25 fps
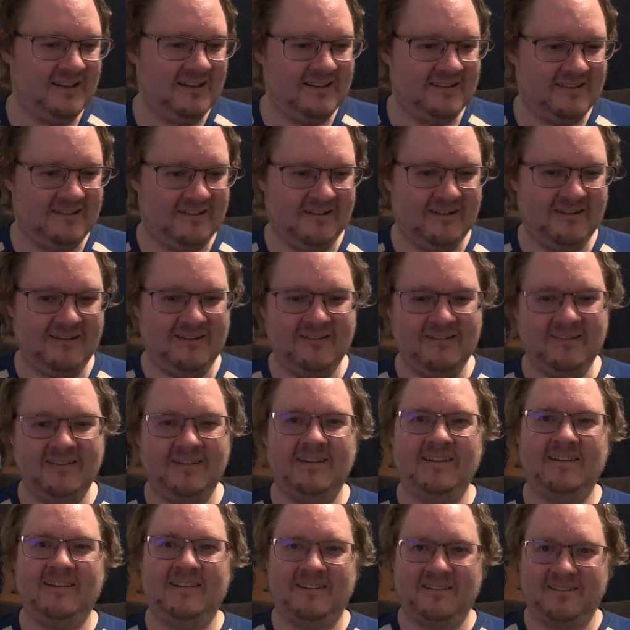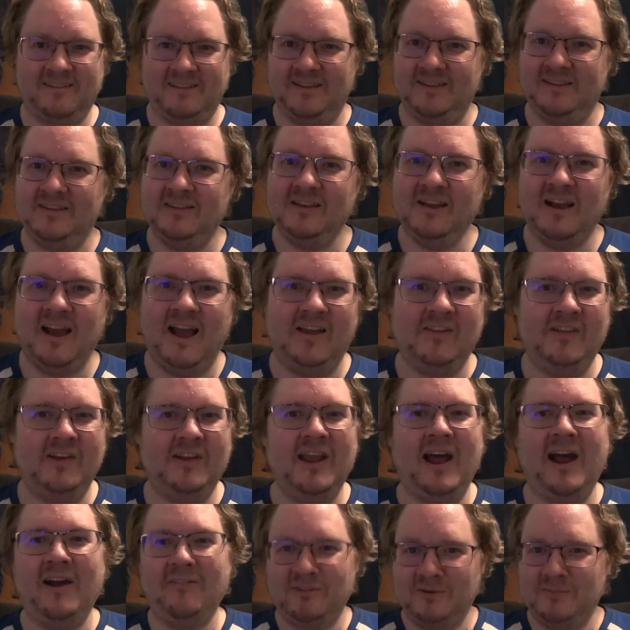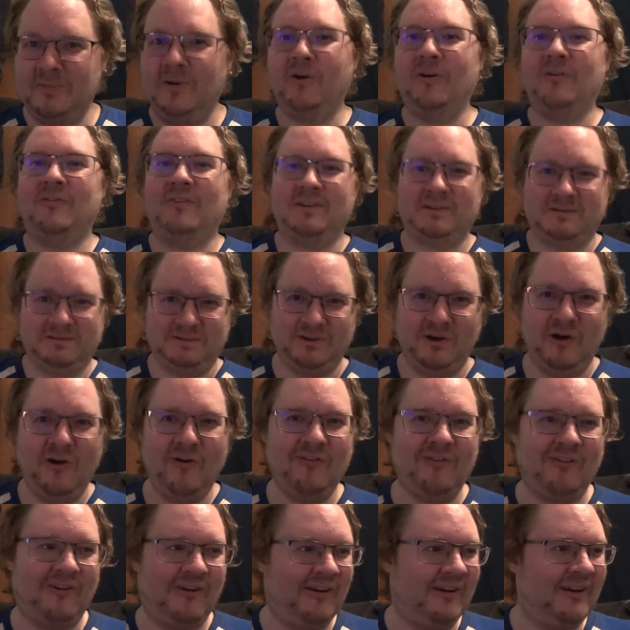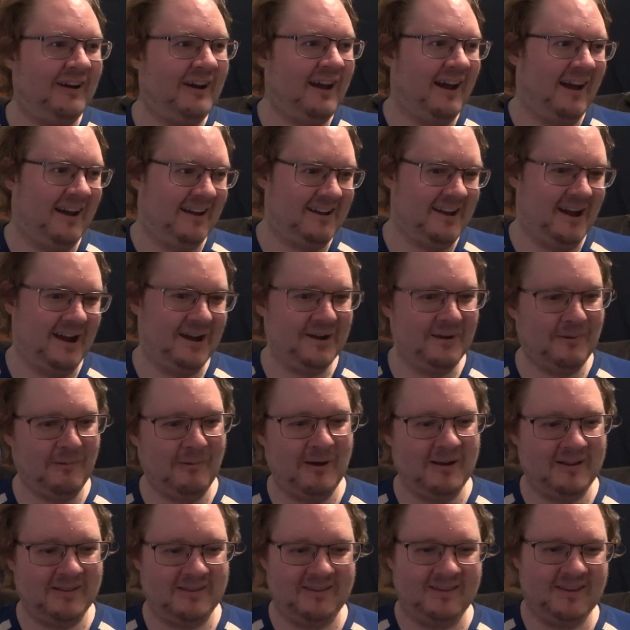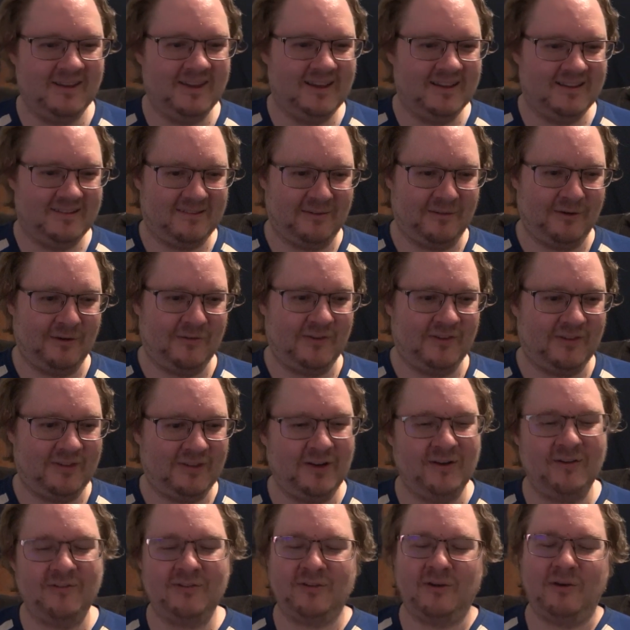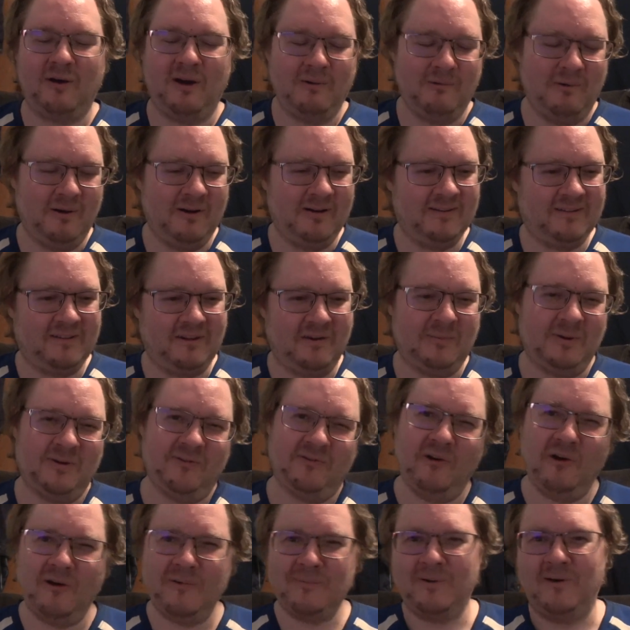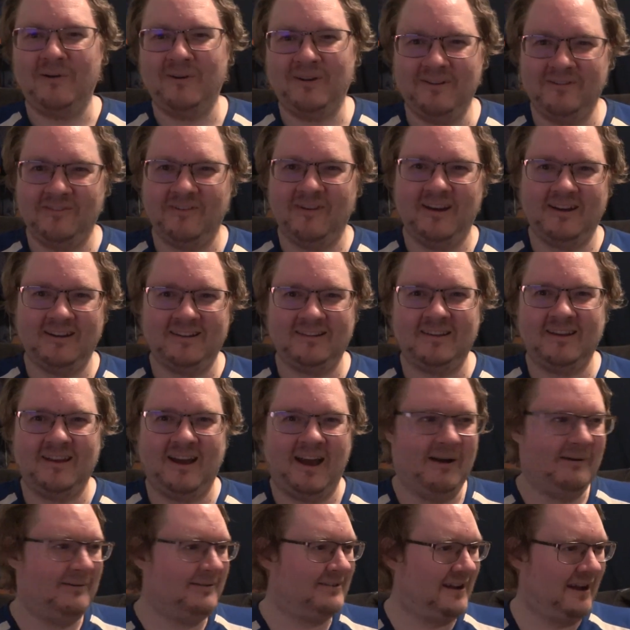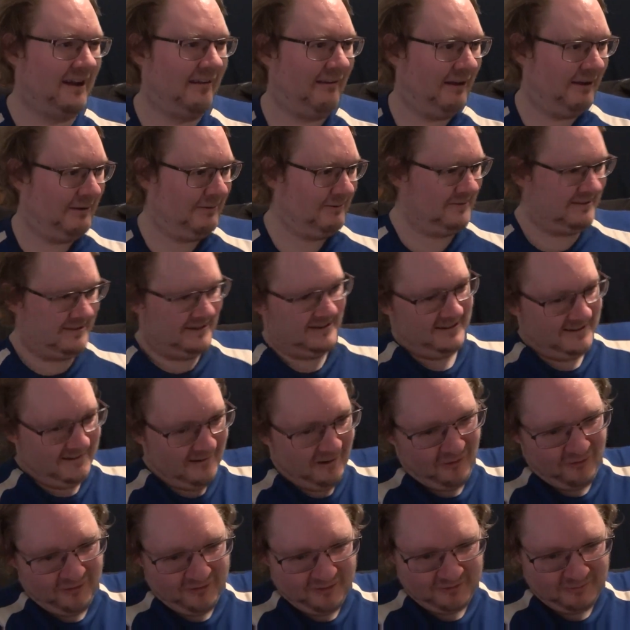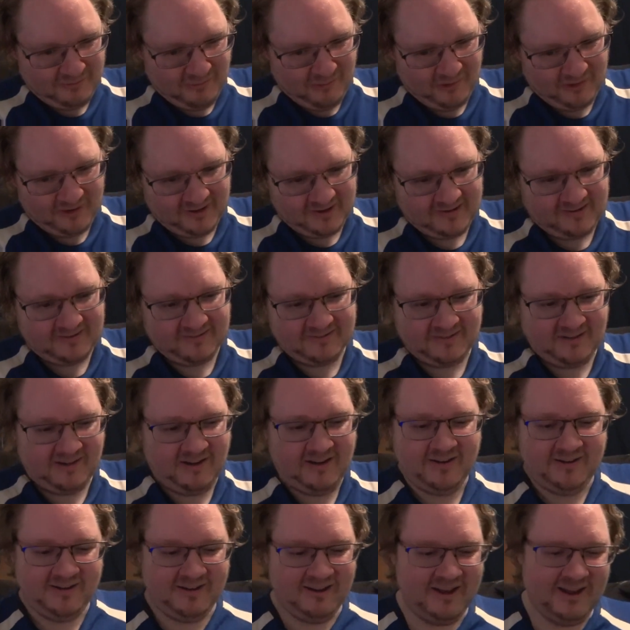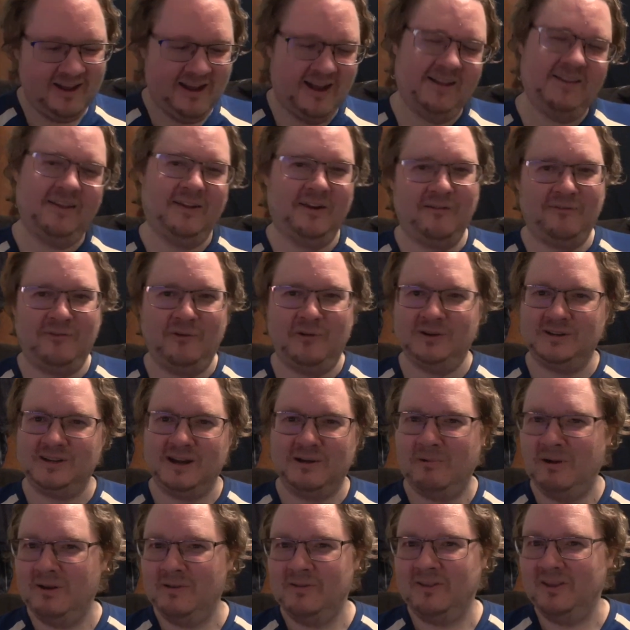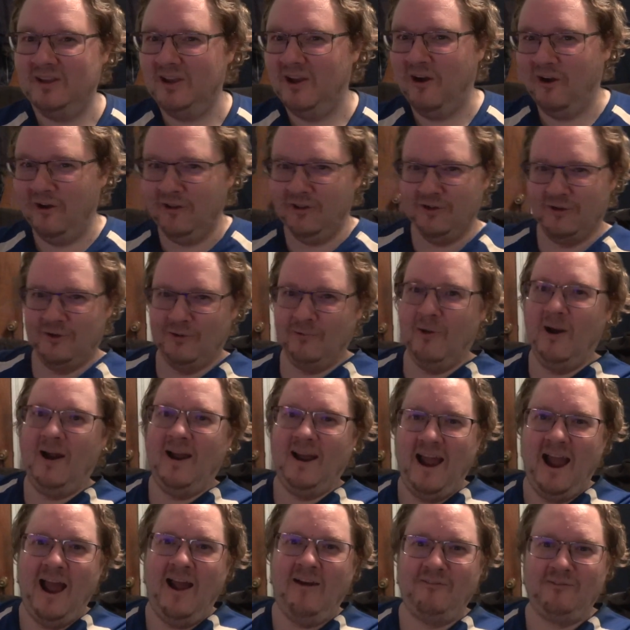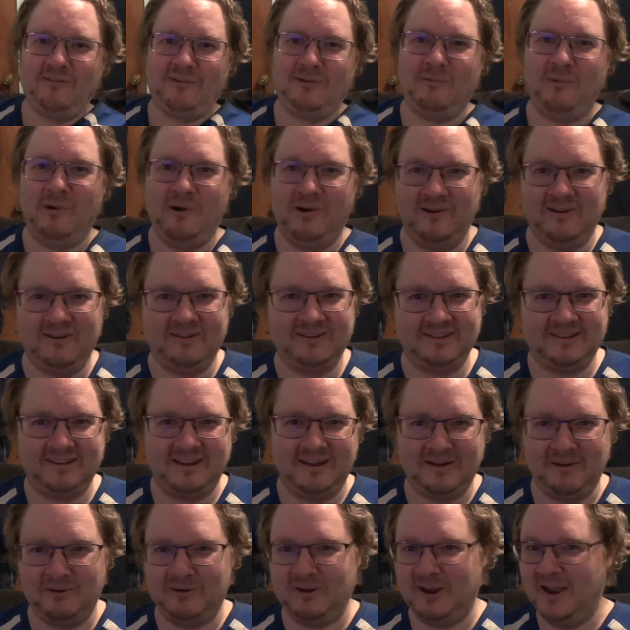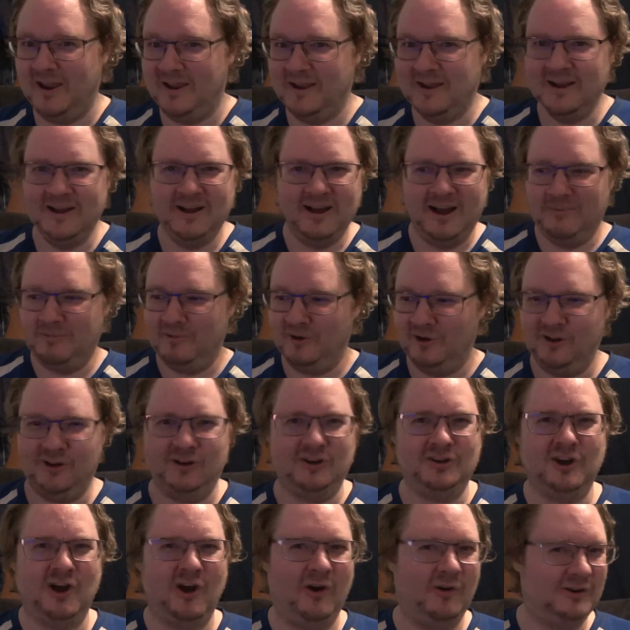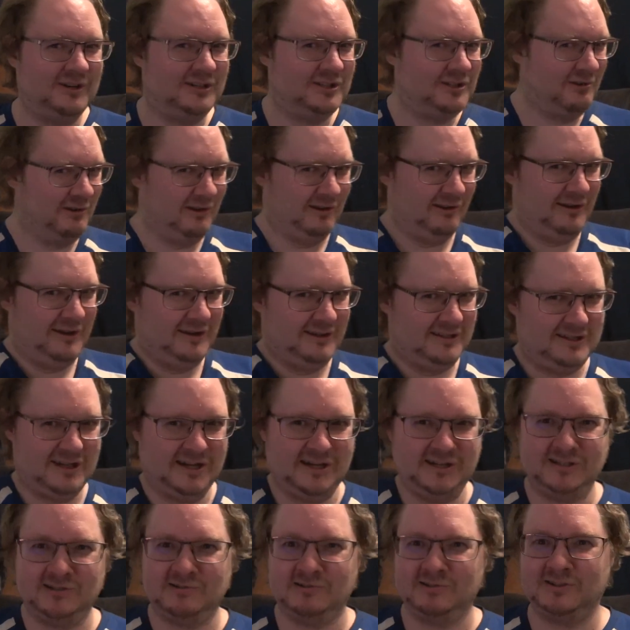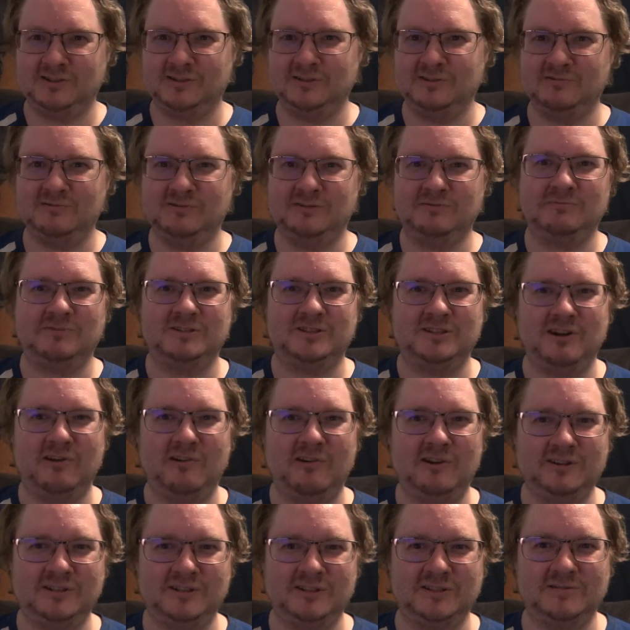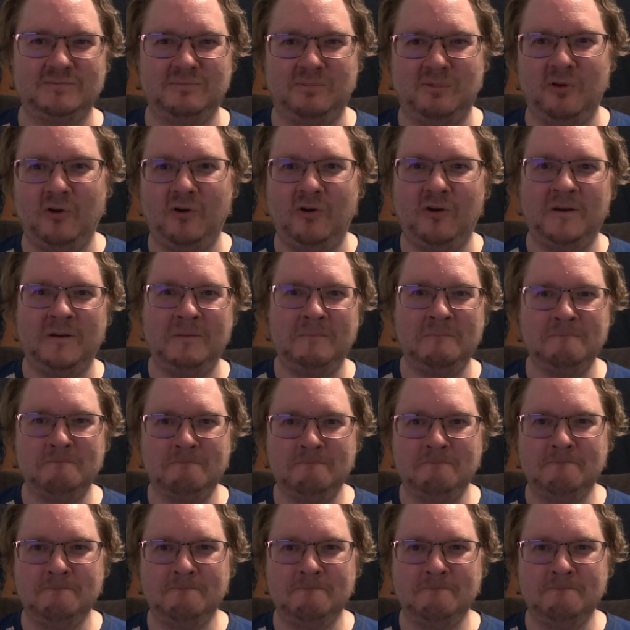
oh, dear, and then after Ponyfest was over, I kind of went, so before Ponyfest, I was kind of, like, getting all this work done, and then, unfortunately, I went the other way afterwards. It's like, okay, I'm gonna go into Elite Dangerous and do some serious exploring.